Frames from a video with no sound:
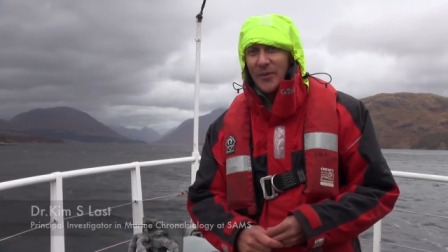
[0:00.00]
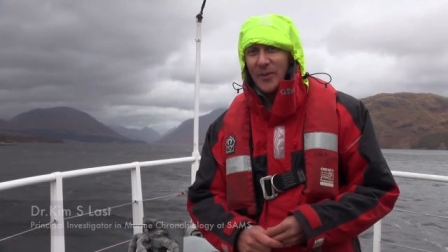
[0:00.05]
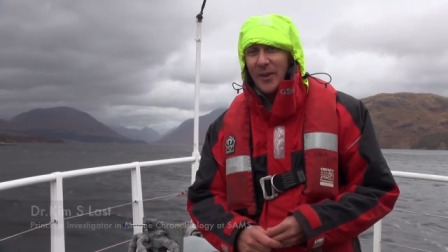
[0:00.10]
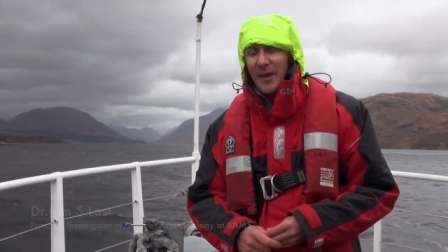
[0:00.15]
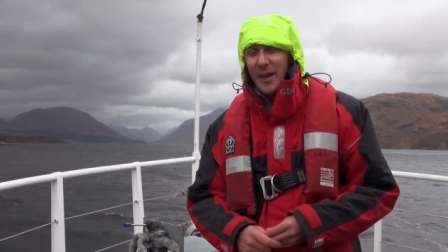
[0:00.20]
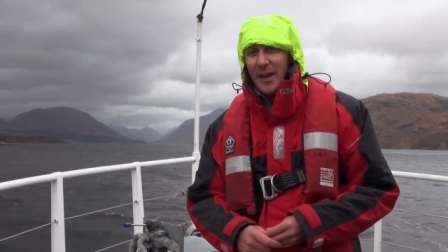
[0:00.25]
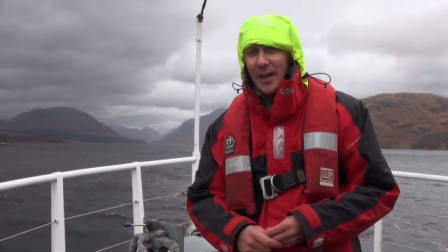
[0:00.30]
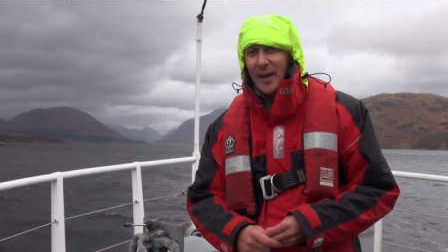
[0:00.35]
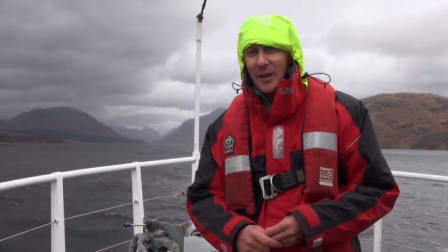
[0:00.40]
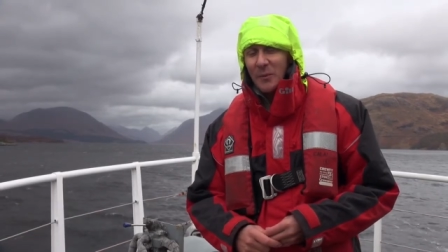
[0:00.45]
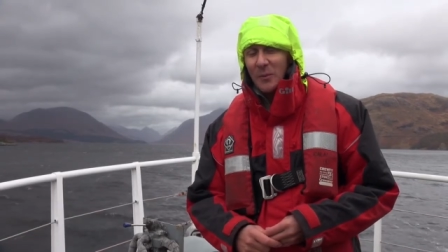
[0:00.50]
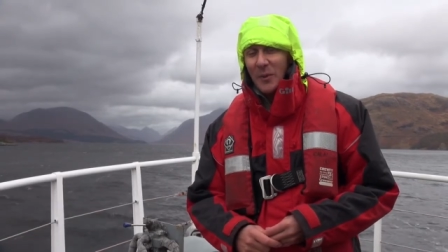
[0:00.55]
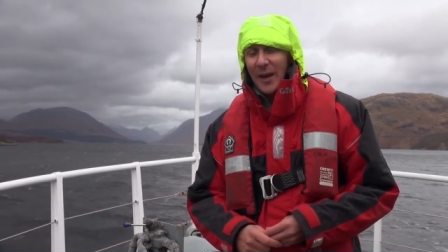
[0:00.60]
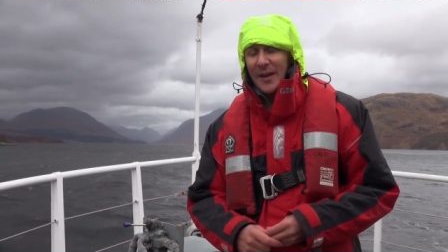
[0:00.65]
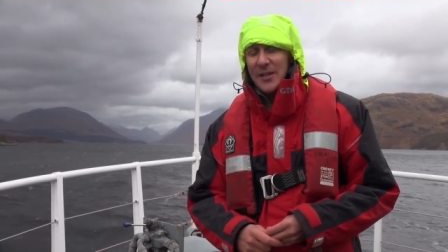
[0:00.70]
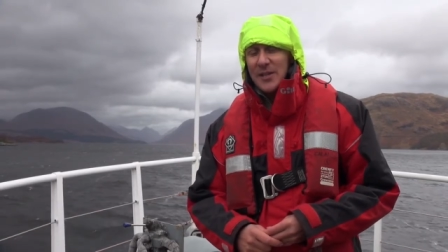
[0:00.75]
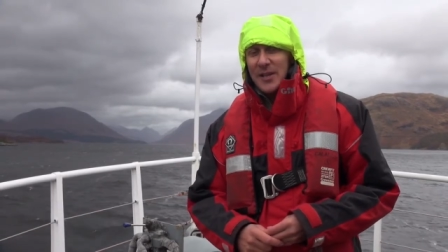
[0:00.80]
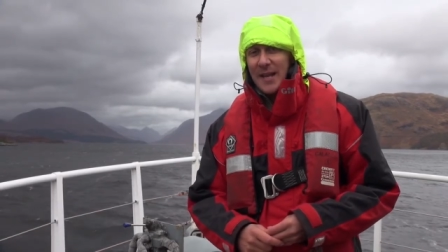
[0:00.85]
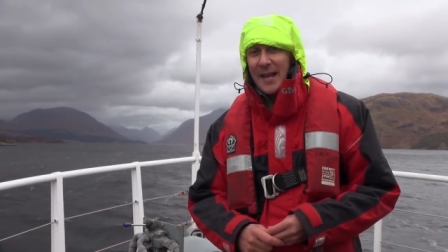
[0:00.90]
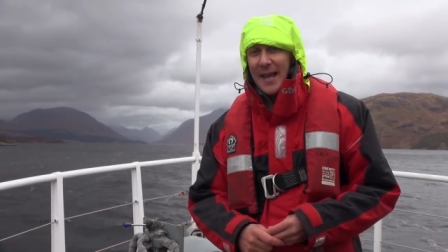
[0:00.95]
And we're
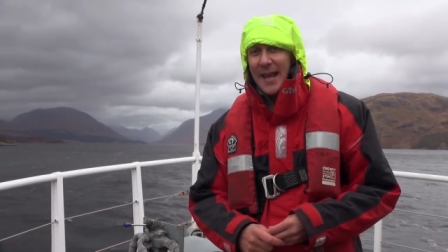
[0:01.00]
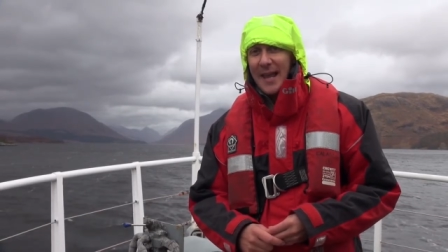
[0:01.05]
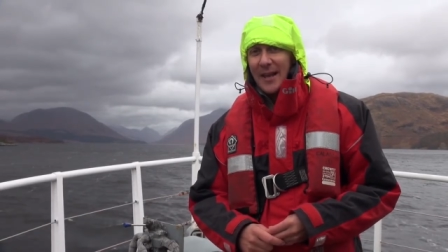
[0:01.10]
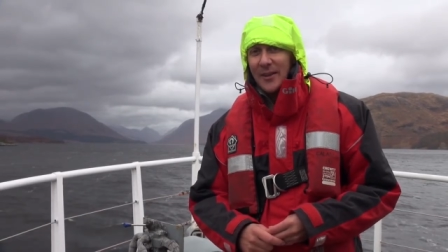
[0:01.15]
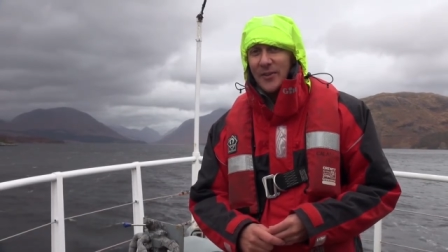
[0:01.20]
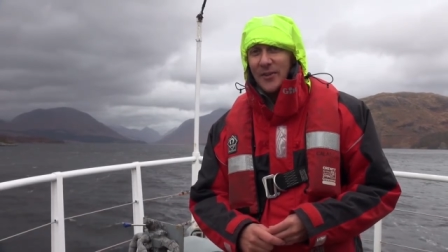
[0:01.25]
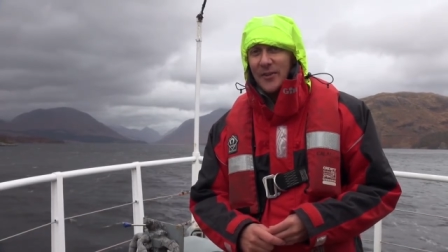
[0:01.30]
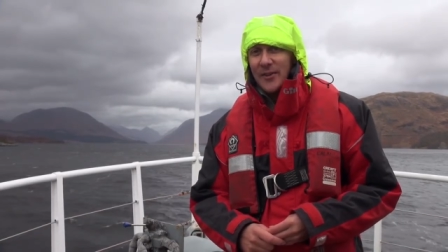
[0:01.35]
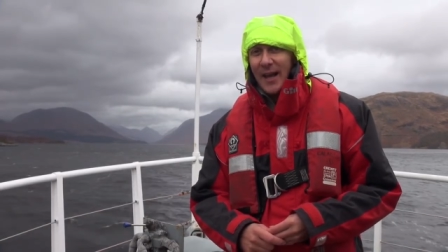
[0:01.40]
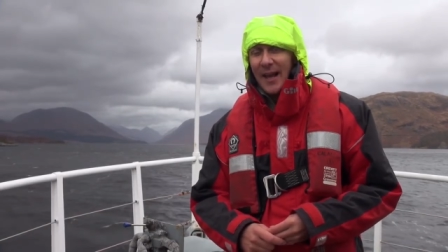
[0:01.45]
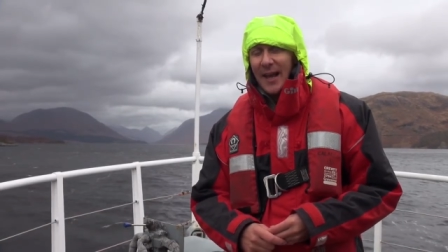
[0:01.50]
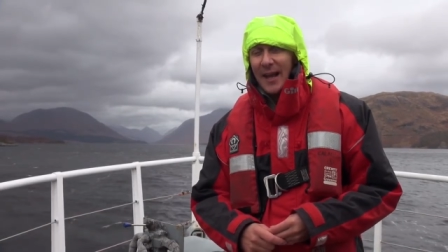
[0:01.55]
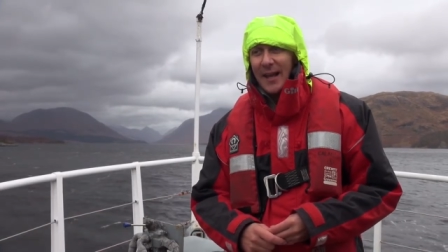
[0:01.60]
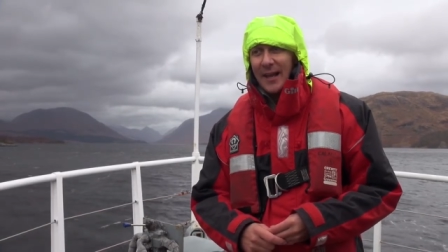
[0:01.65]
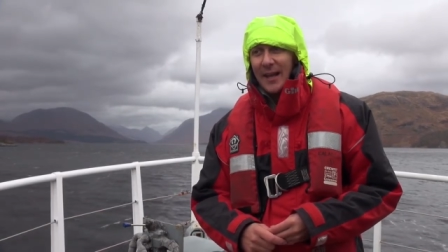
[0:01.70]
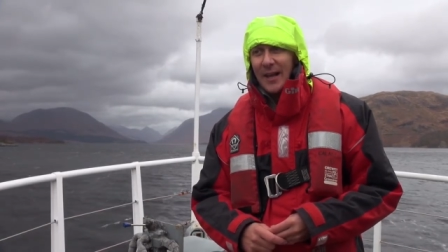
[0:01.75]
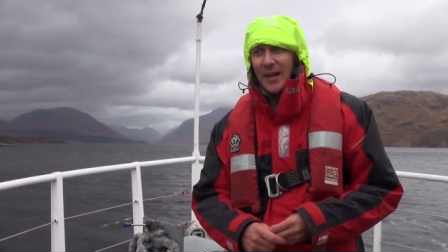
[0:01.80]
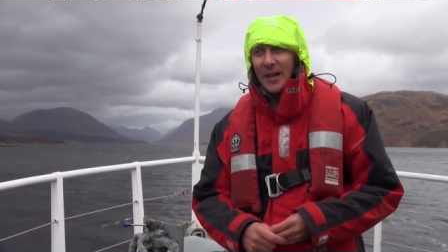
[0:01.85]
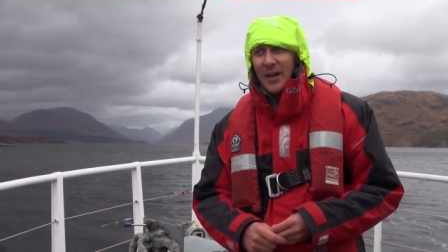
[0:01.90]
actually here today